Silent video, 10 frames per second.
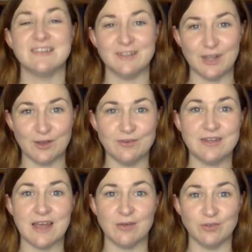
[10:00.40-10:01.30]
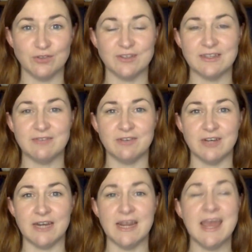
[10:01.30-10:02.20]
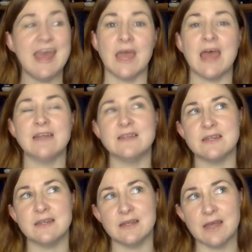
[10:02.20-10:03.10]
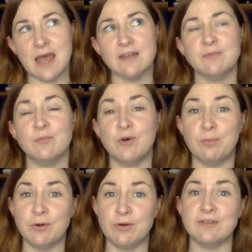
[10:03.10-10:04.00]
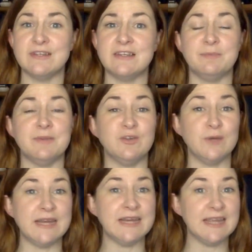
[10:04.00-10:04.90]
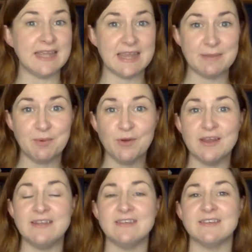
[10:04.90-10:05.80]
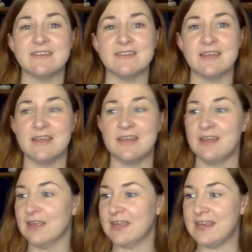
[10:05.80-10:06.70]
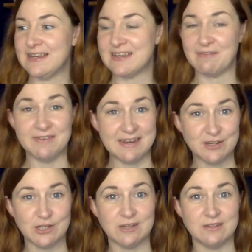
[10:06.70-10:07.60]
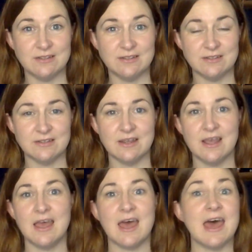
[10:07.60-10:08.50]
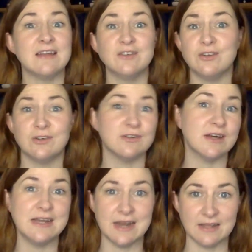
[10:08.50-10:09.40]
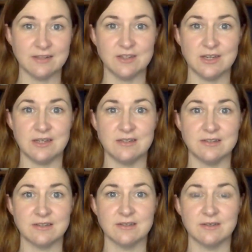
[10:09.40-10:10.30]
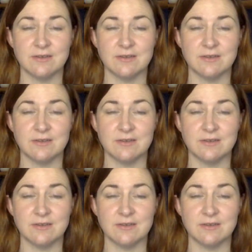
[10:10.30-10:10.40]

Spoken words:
slow down your delivery and add more pauses between key points, key definitions, and your analogies.